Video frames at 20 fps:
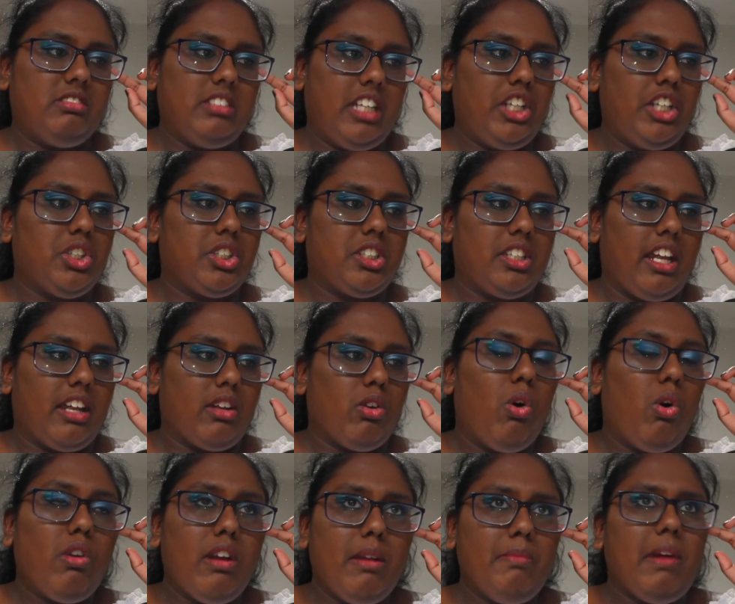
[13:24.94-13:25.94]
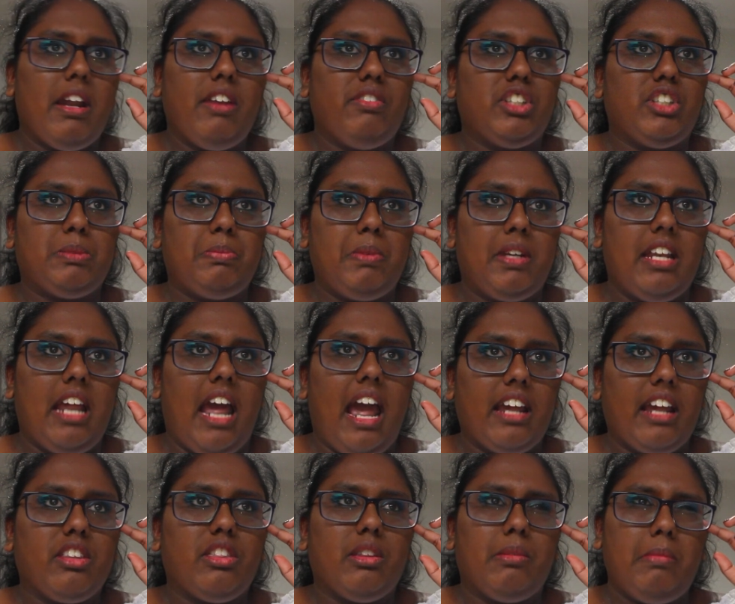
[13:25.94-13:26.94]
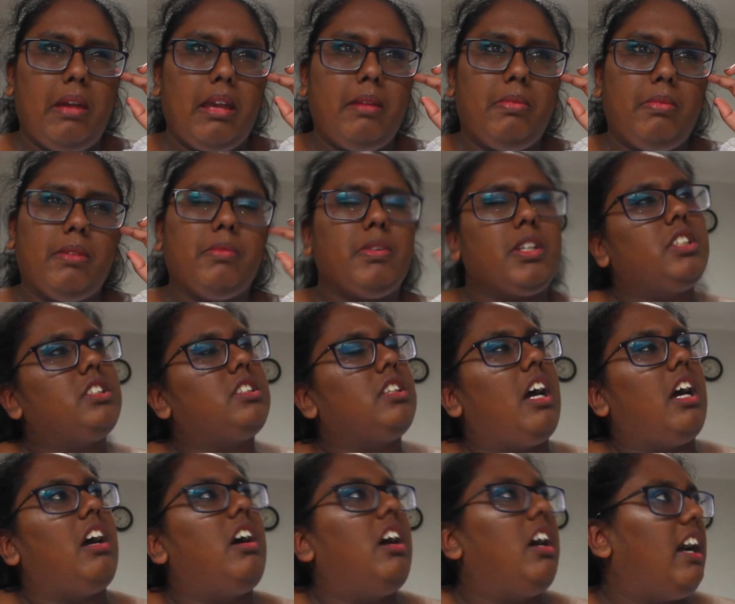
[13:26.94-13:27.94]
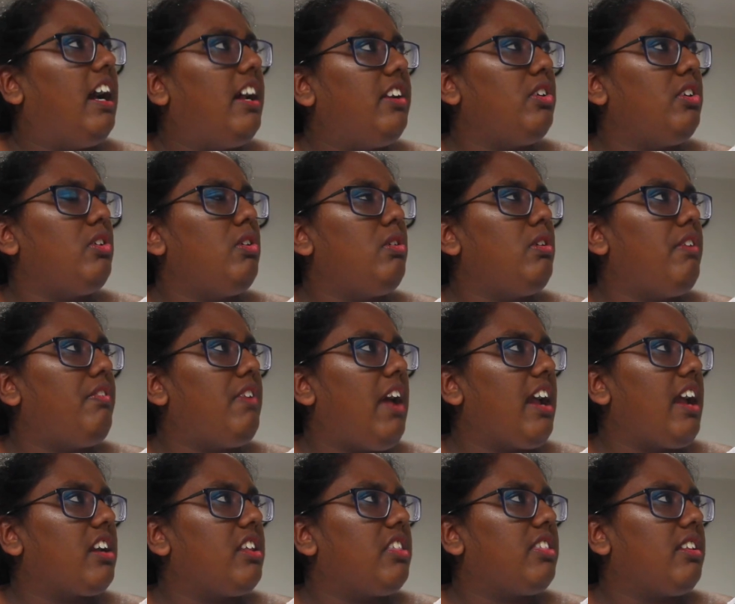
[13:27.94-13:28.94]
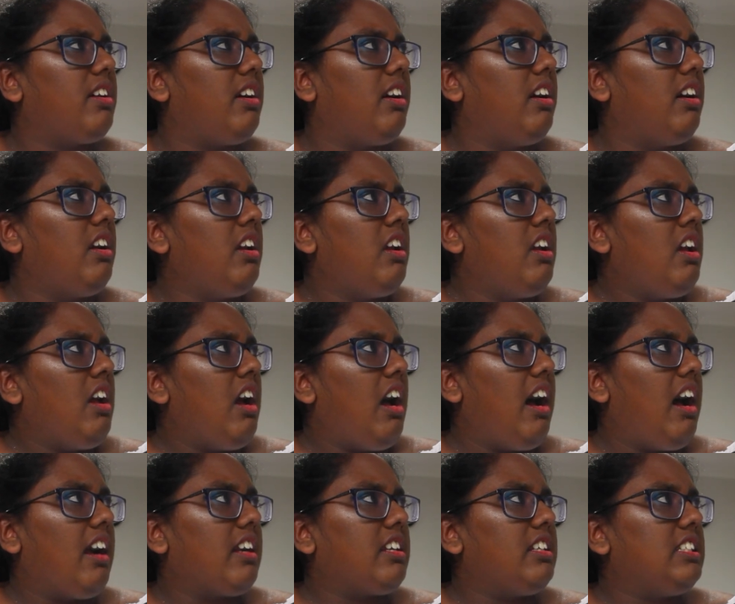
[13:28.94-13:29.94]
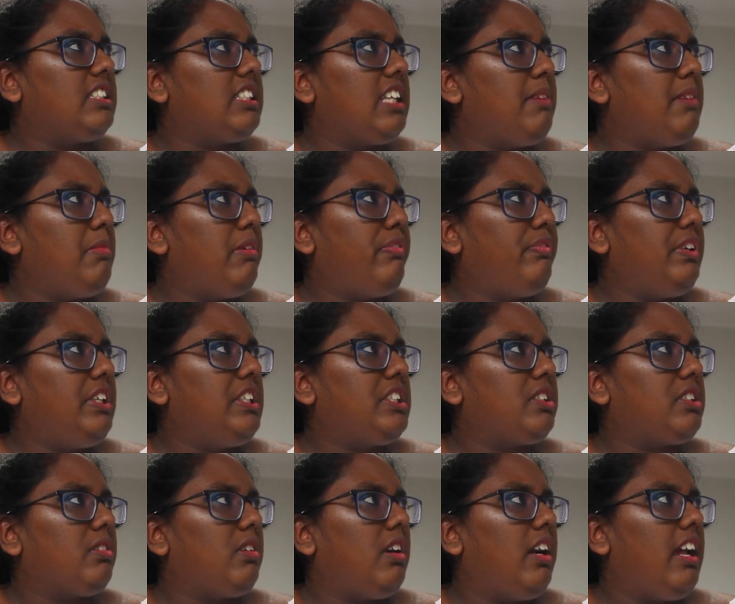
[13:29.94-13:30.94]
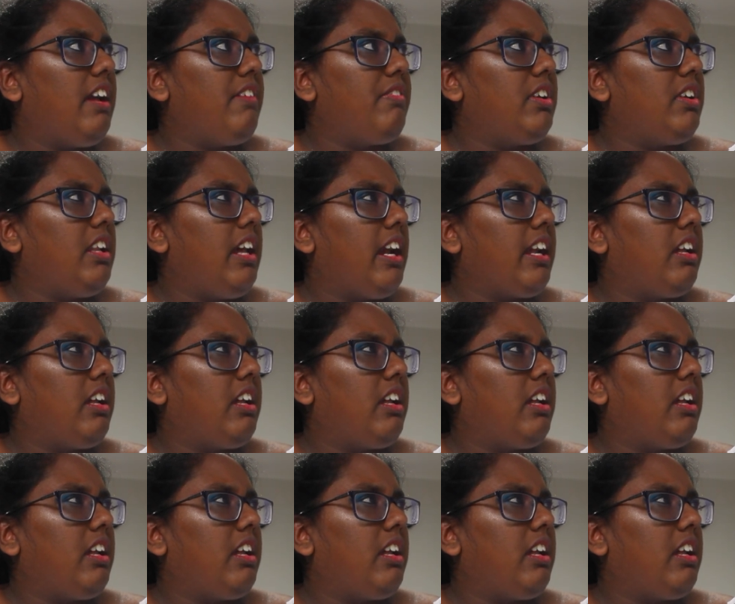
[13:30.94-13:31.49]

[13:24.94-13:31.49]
Interesting. Or it might have just been Agatha, maybe, because I don't know if Agatha Harkness and Mephisto are ever